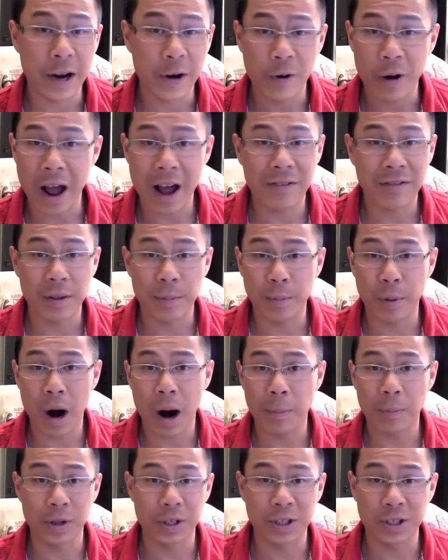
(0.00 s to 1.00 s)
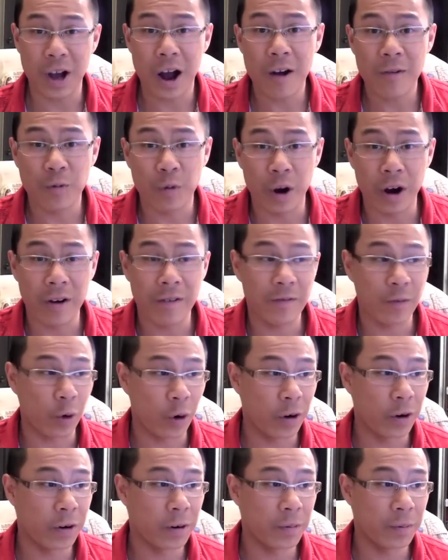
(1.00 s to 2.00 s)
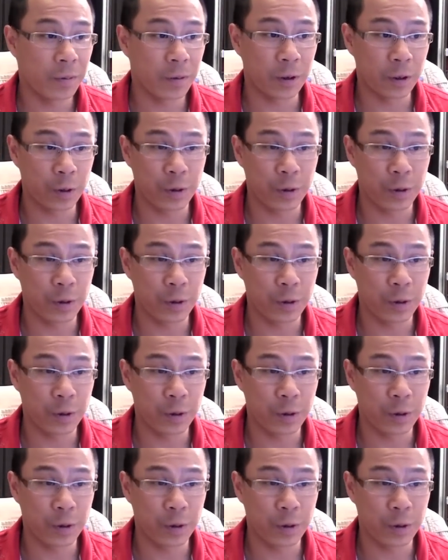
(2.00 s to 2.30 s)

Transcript: I don't have the proper software for